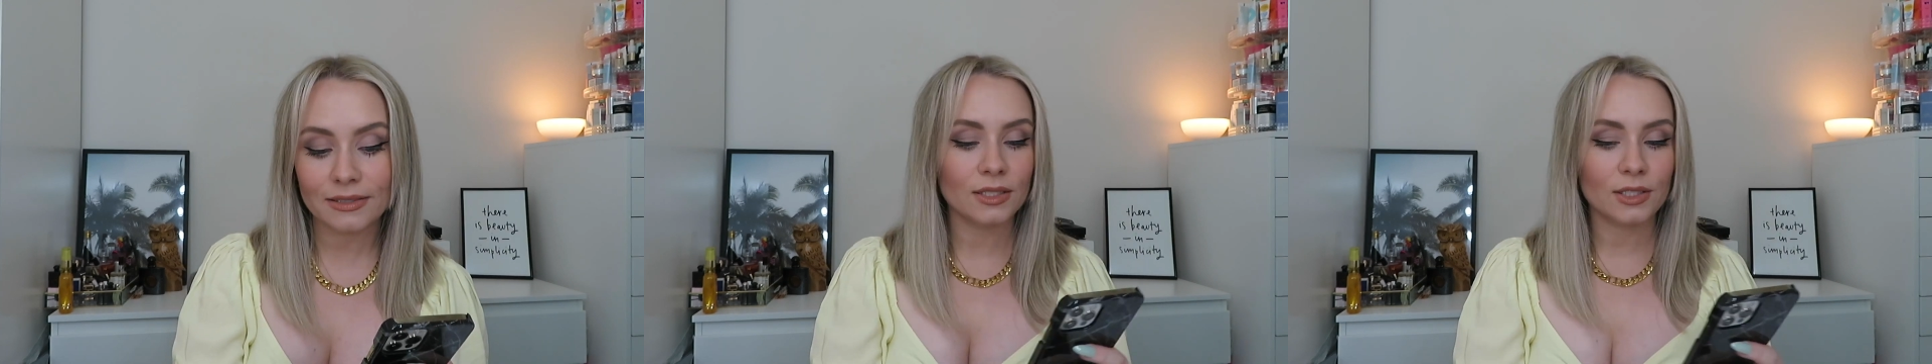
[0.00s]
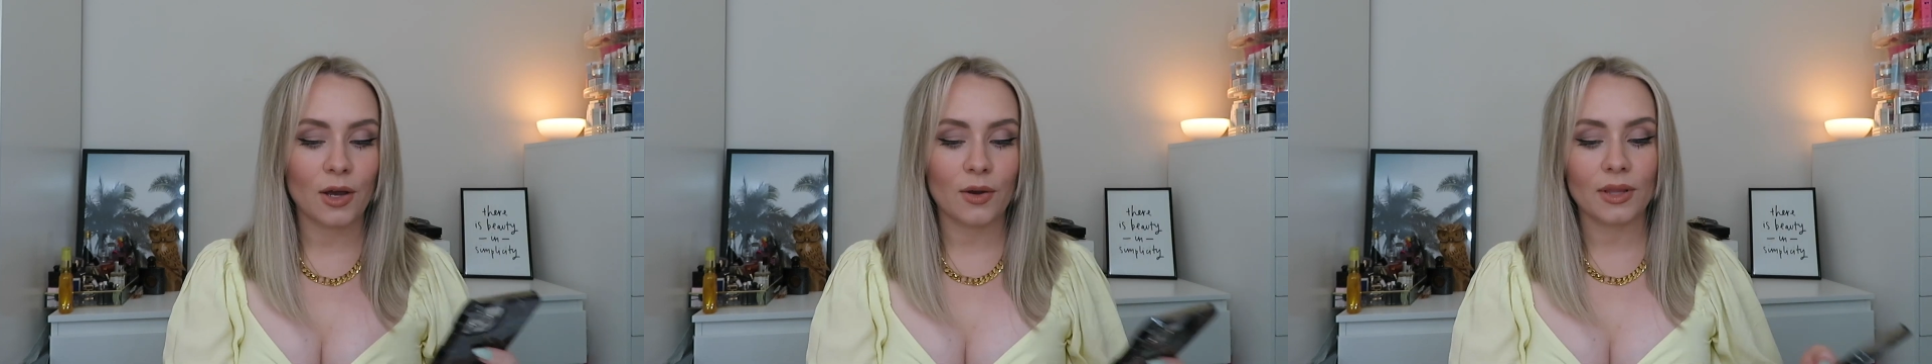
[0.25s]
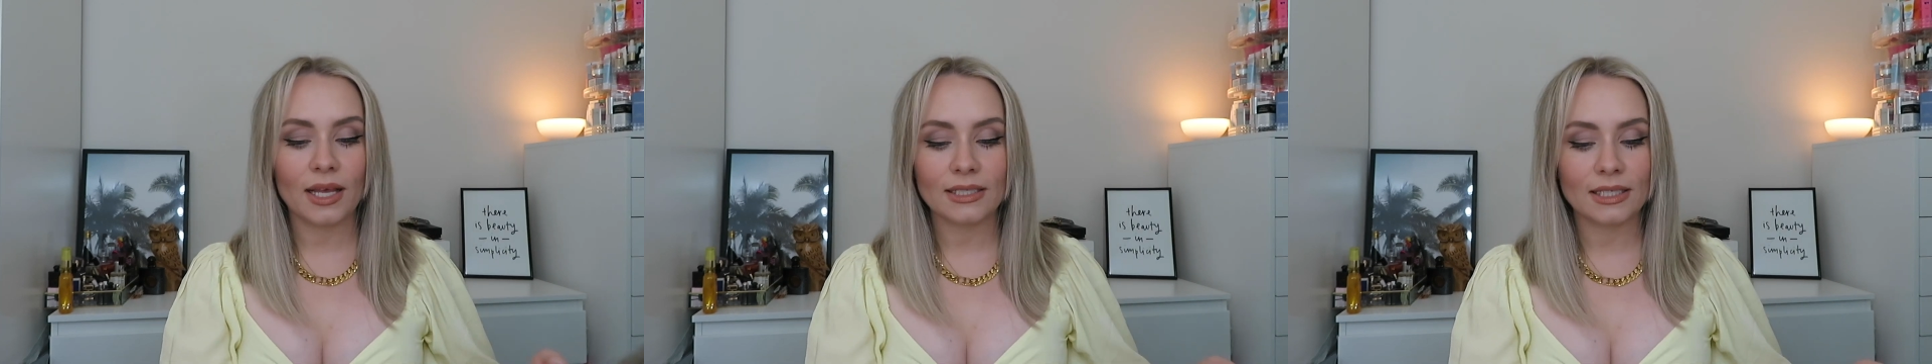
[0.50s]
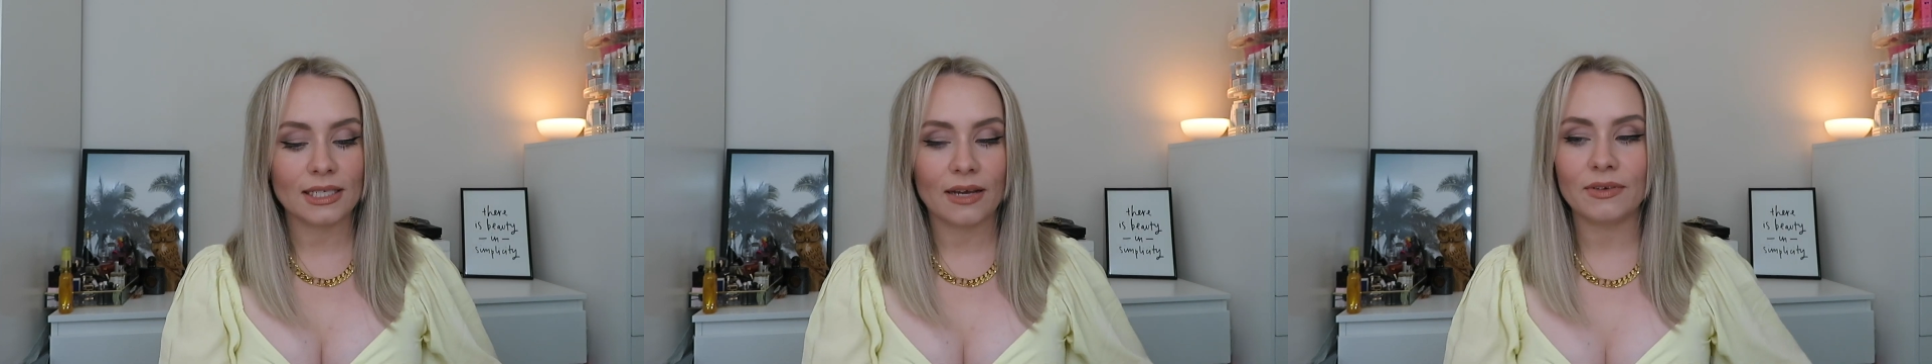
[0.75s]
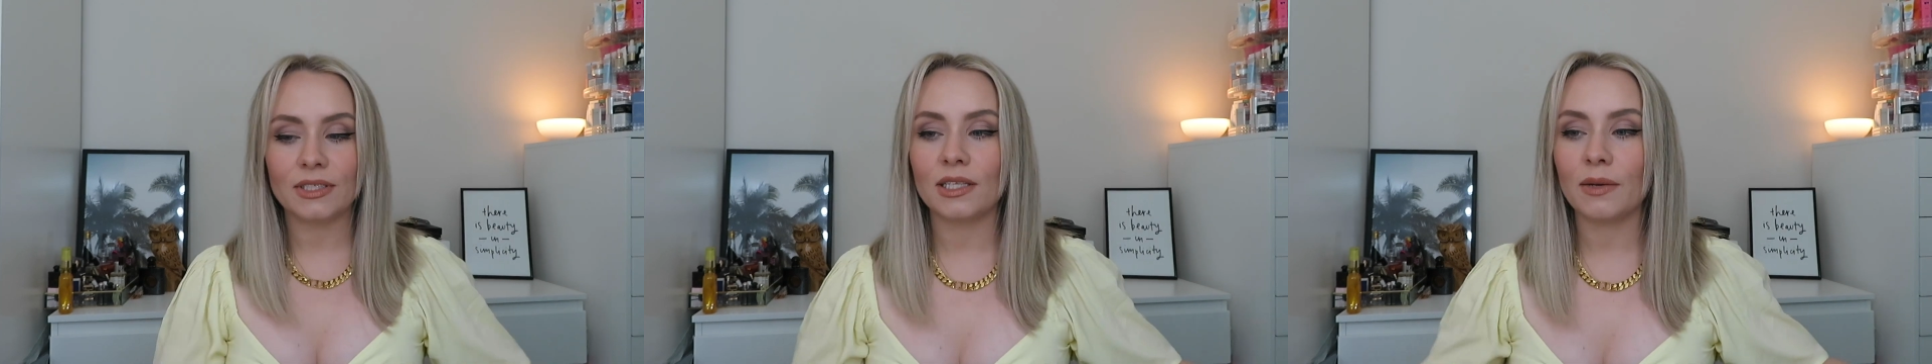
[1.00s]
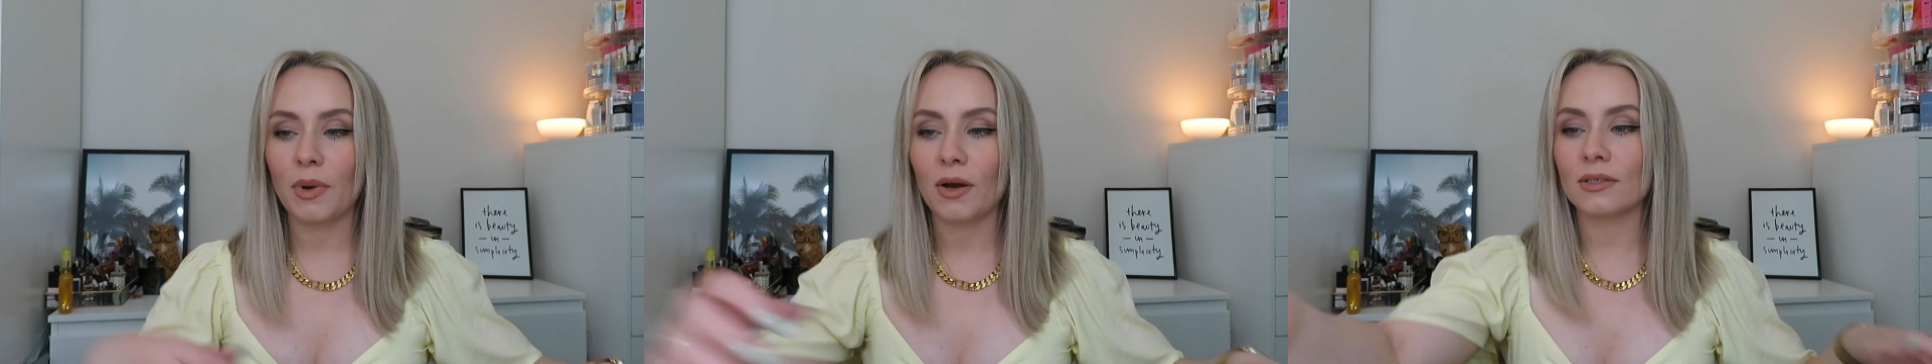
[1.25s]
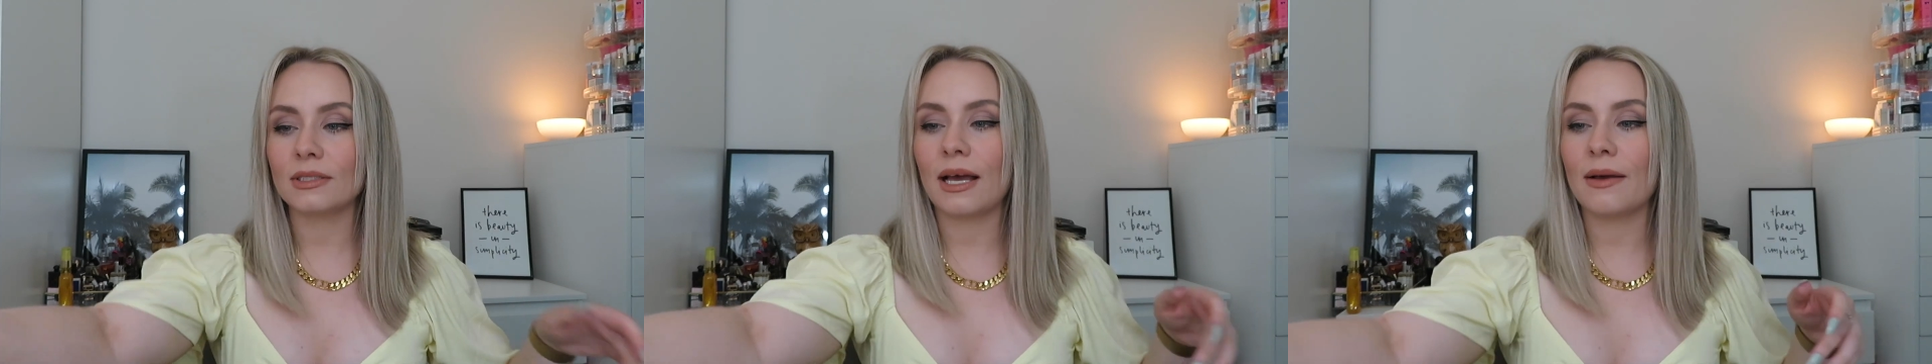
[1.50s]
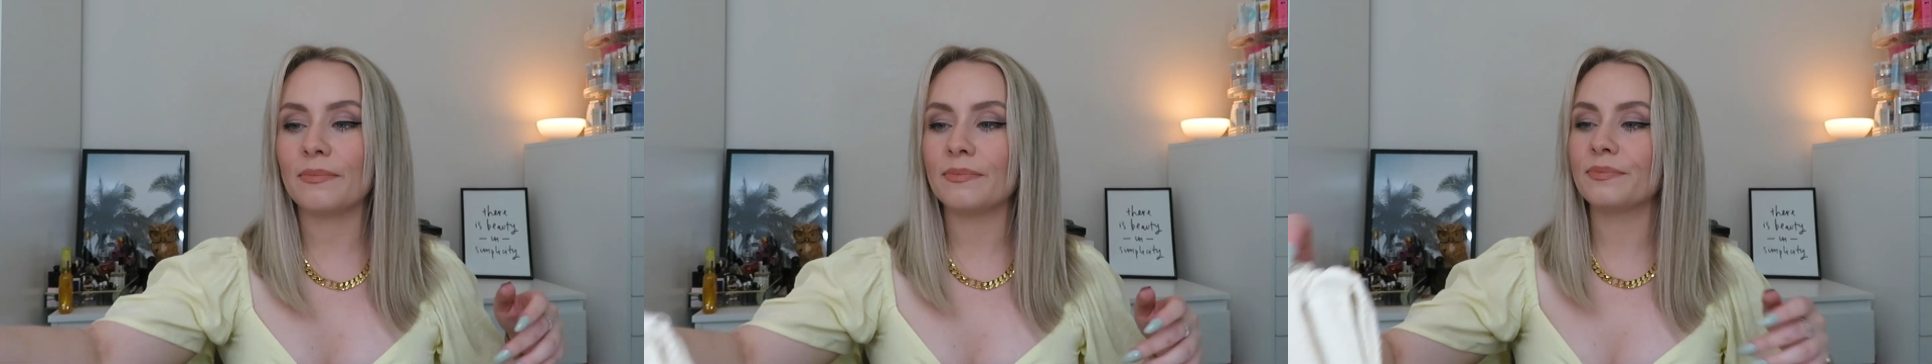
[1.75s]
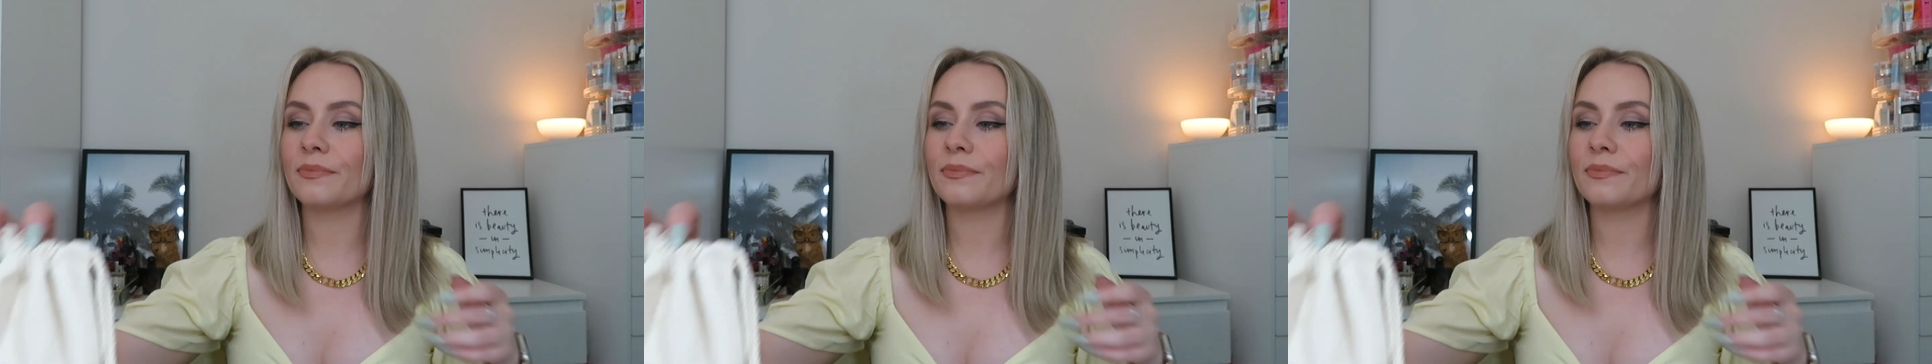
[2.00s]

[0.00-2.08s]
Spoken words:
So let's dive into the box then.